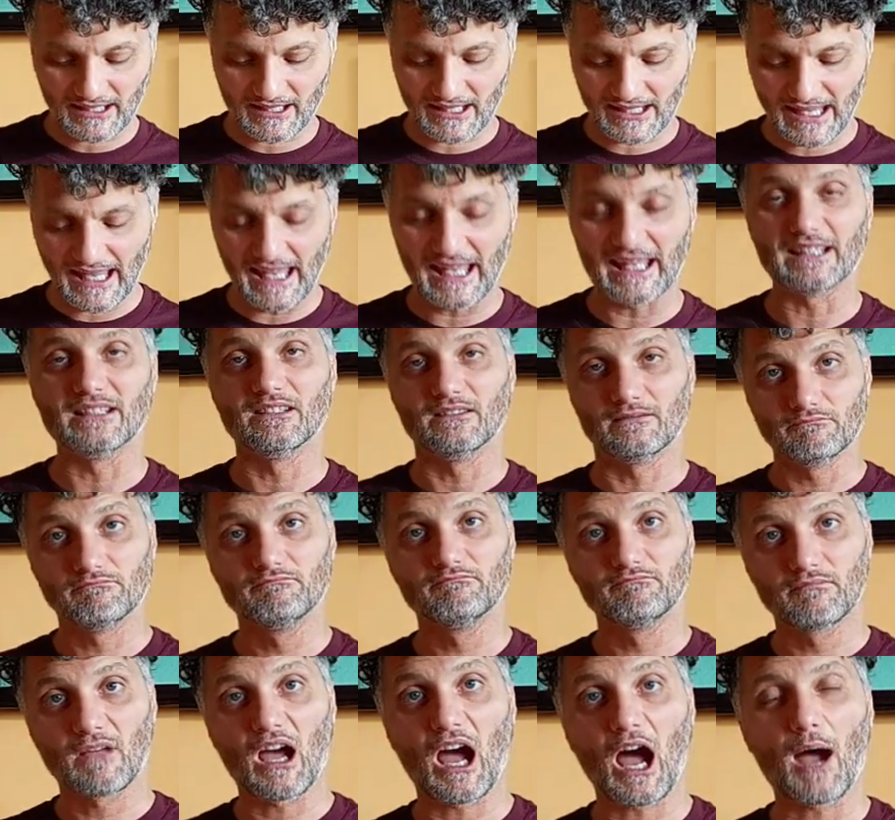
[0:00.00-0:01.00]
again
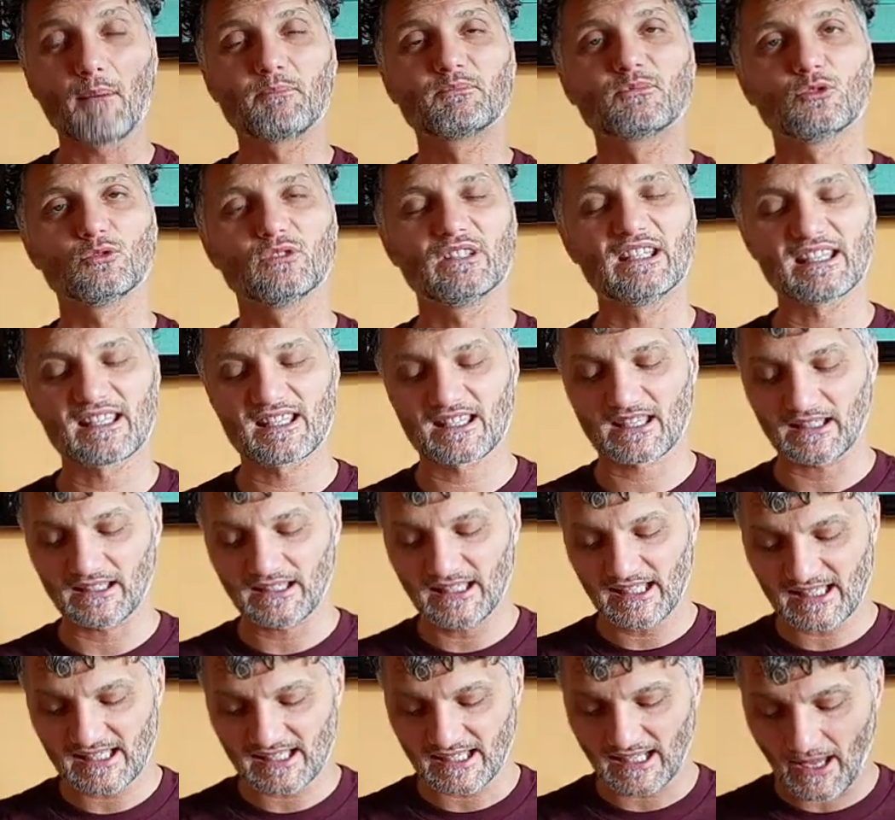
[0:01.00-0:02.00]
up to
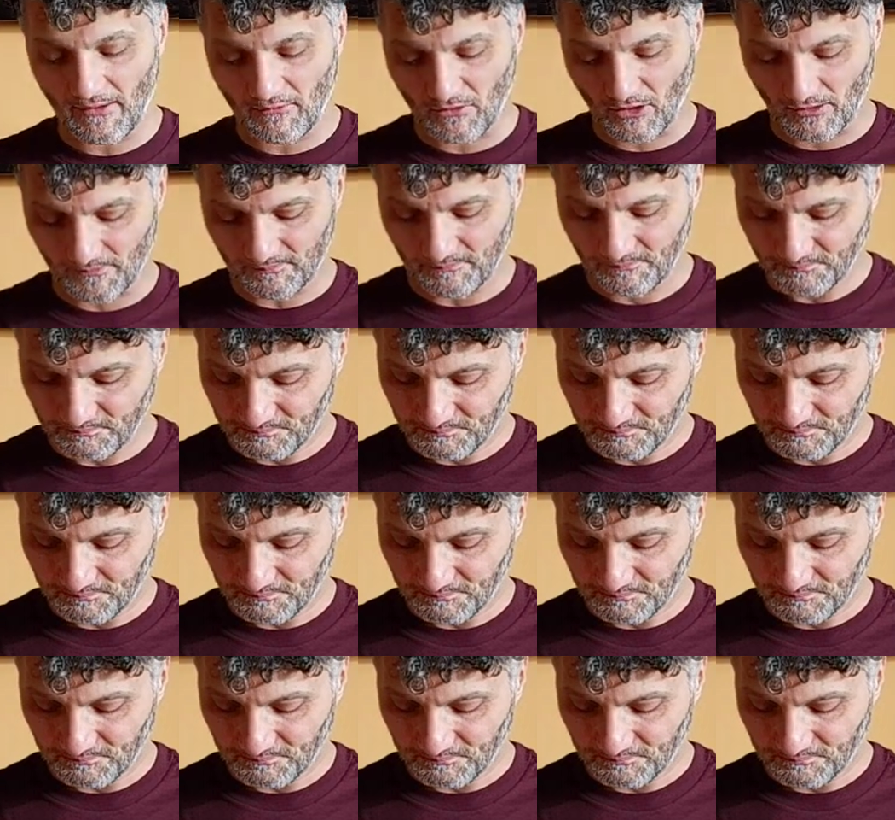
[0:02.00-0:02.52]
this level.